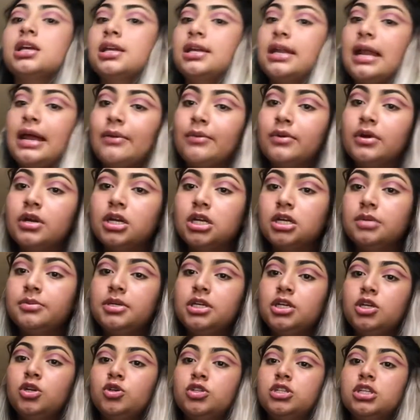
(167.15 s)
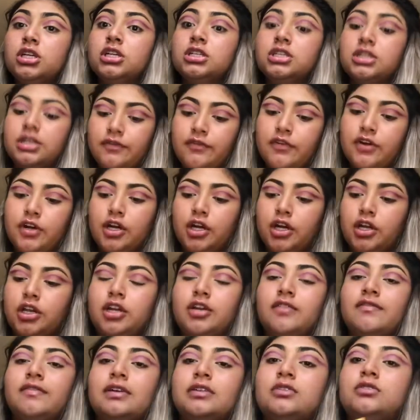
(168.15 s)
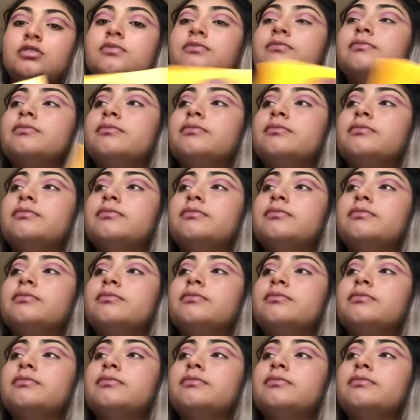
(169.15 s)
and now we're gonna be using a different color. Van